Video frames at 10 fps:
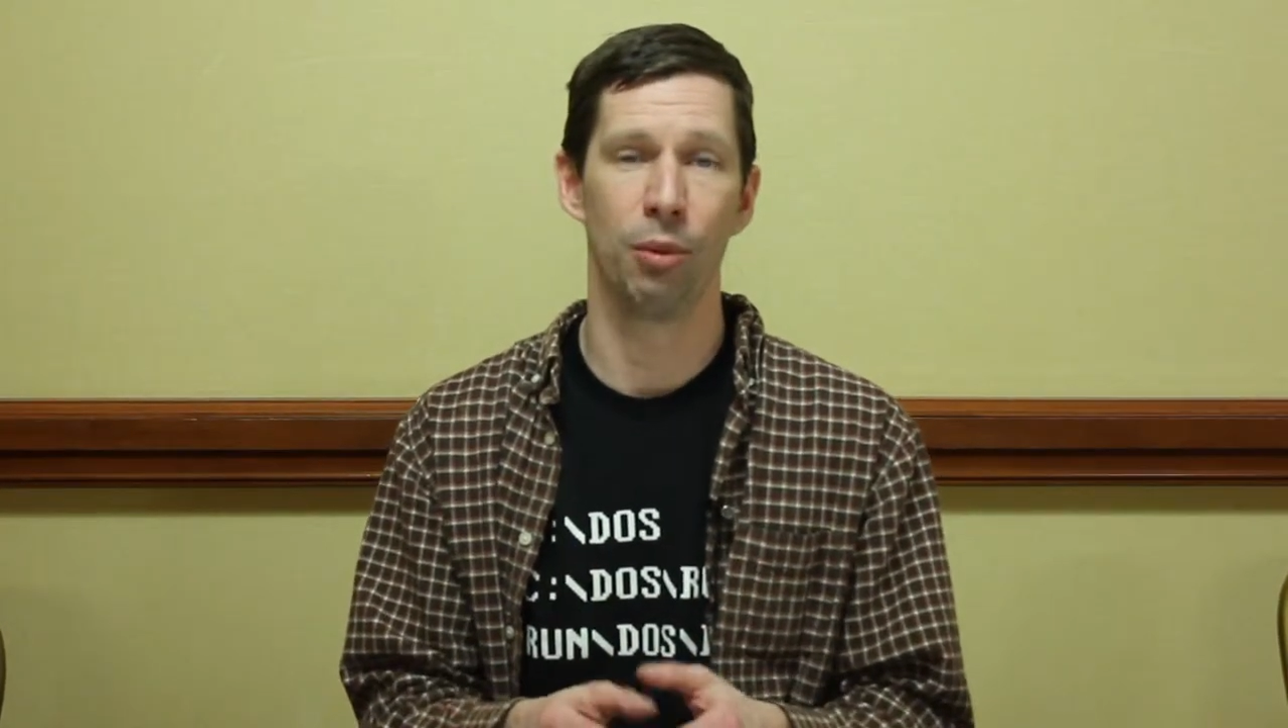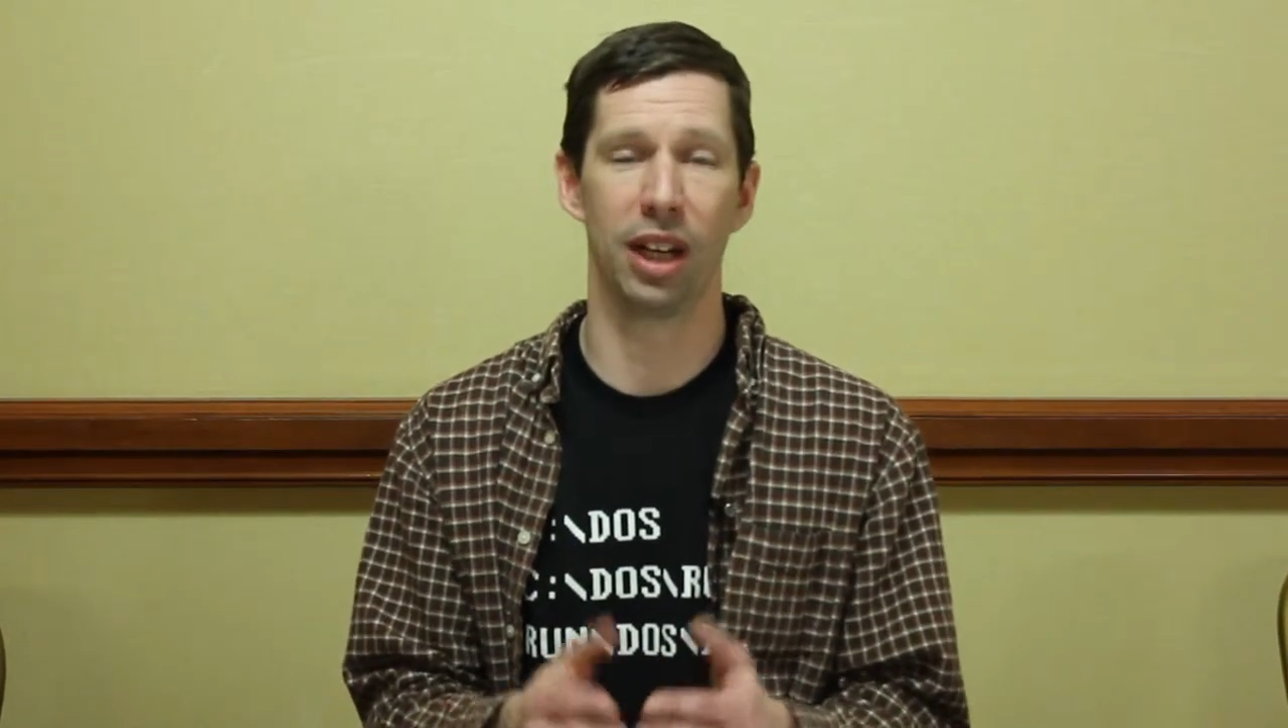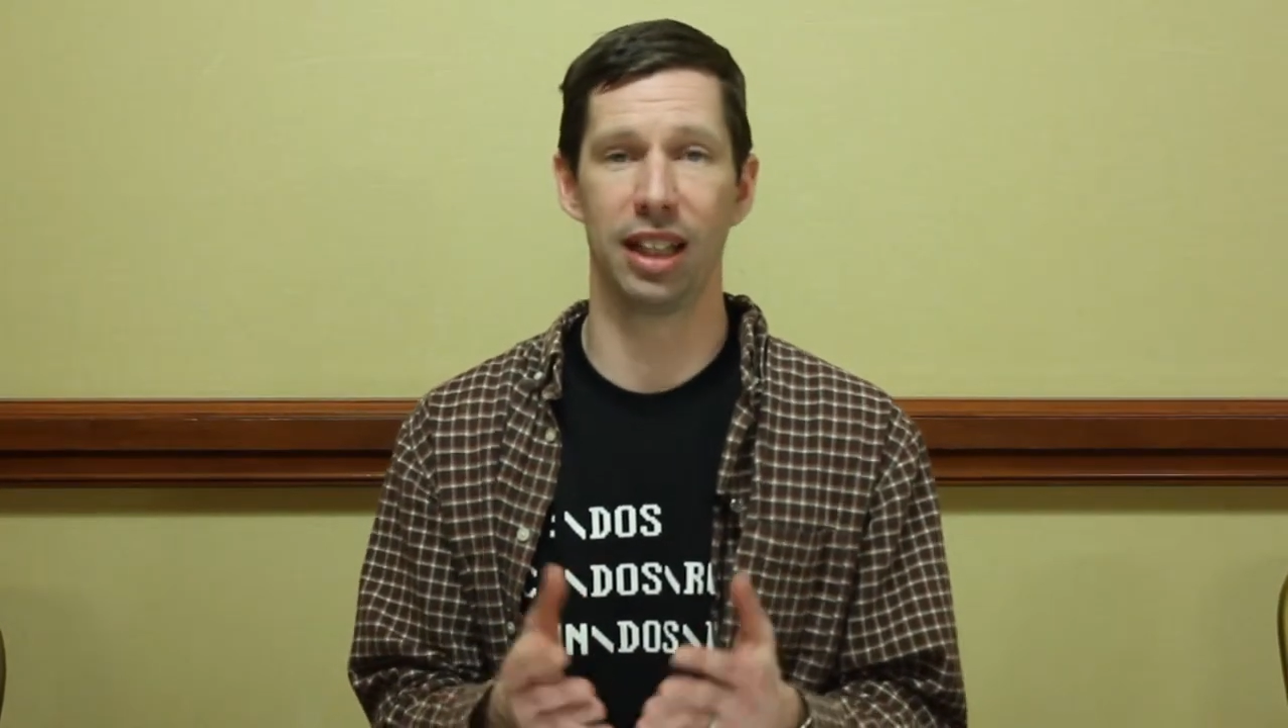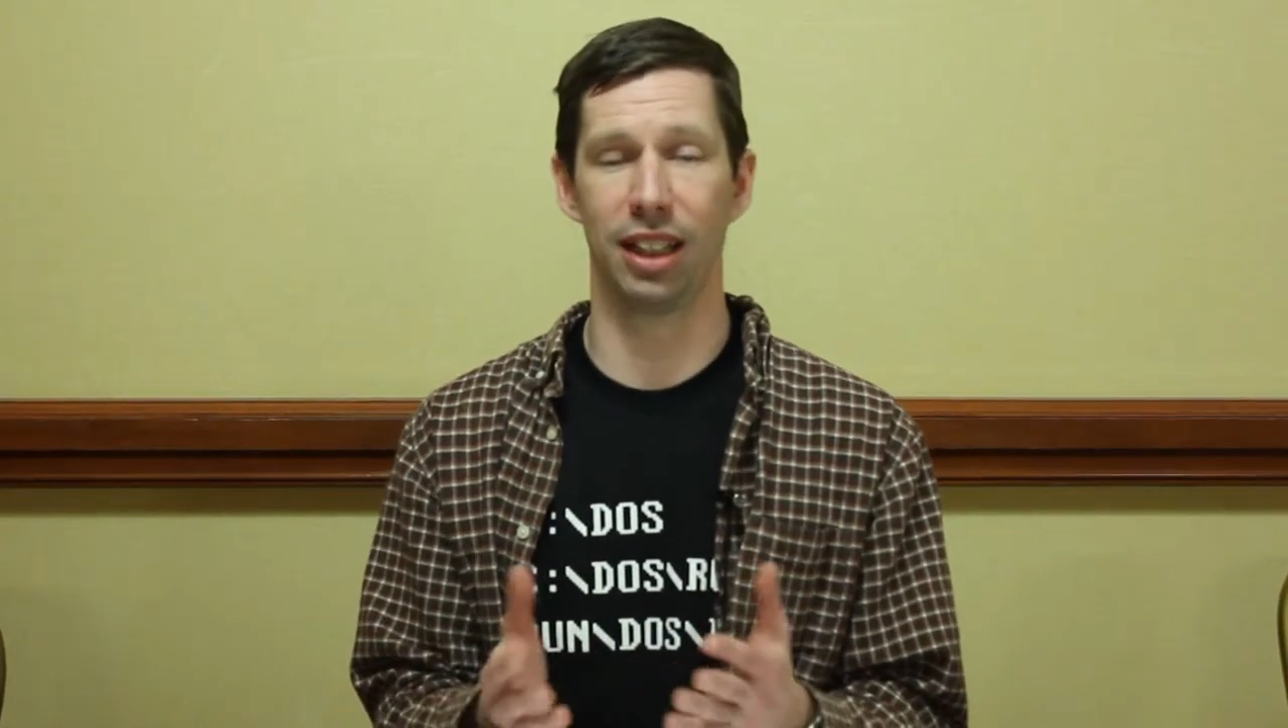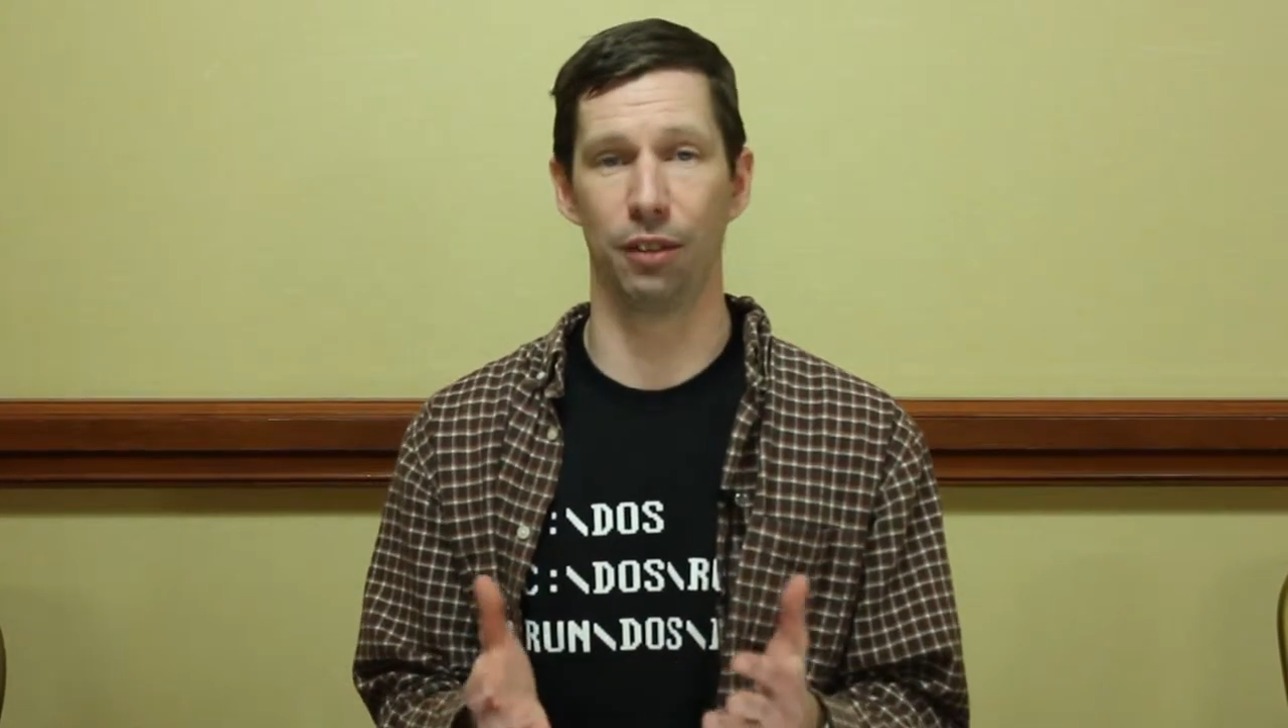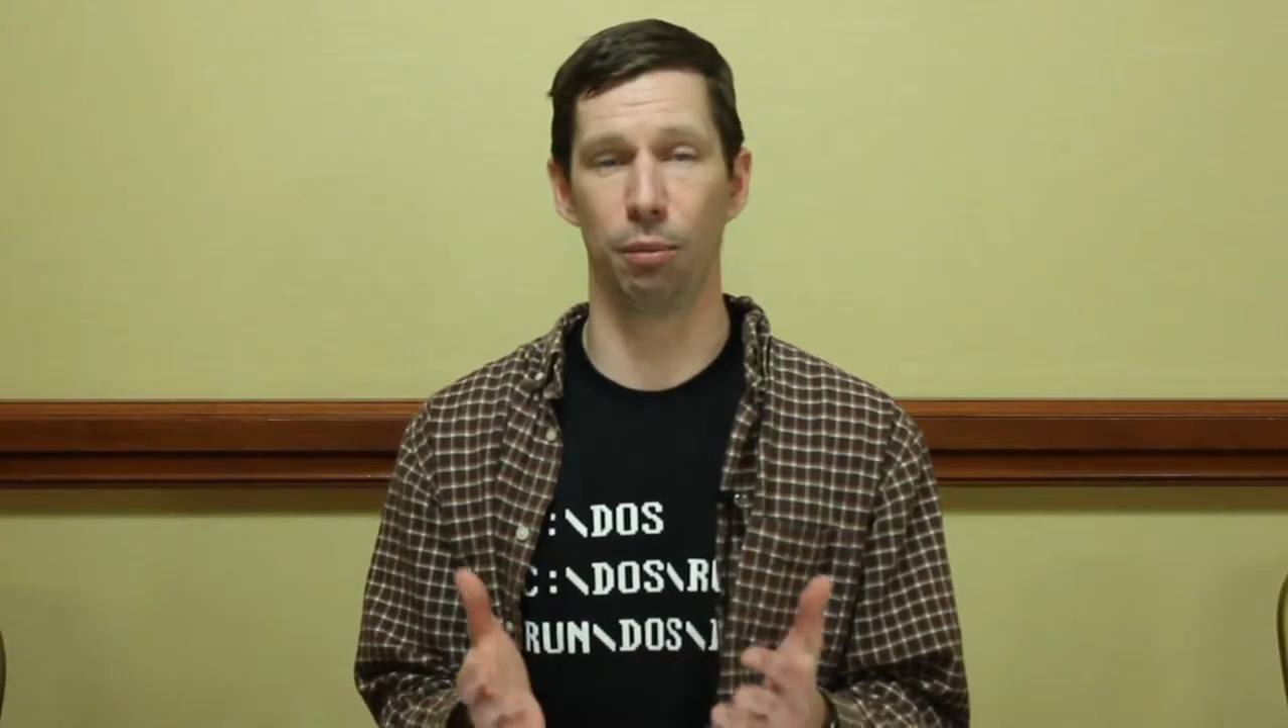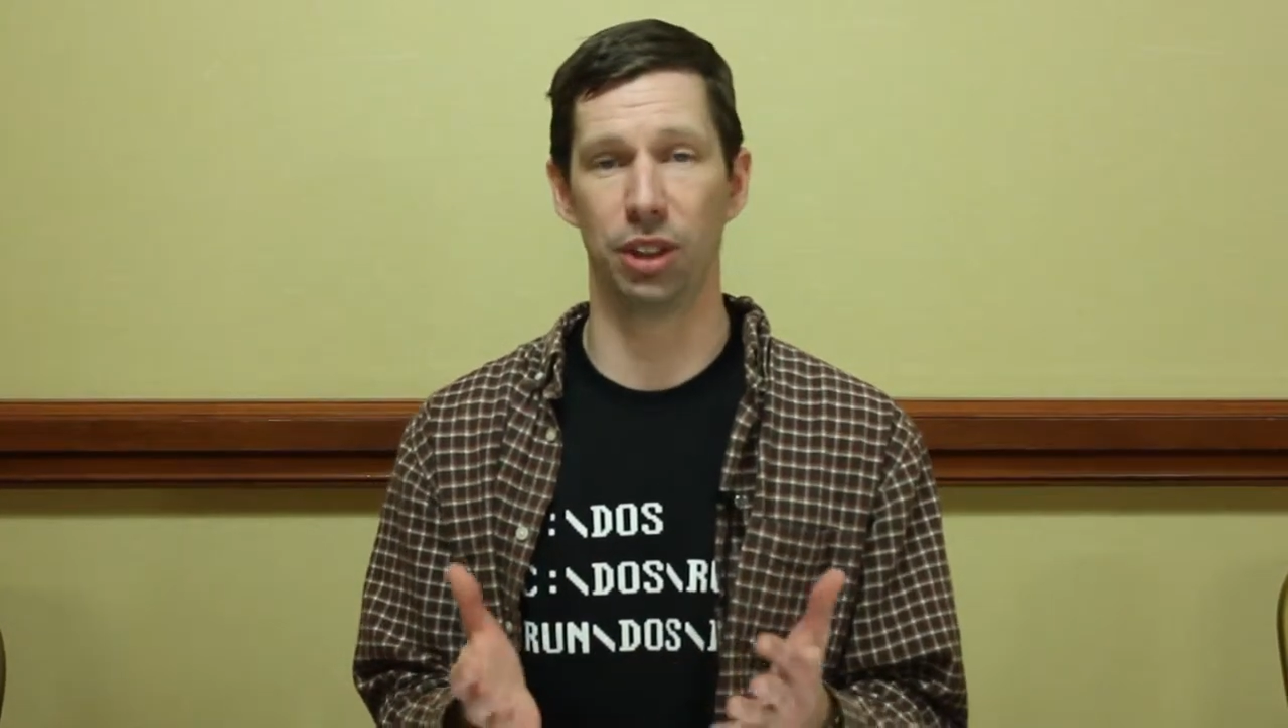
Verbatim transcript: When I think of a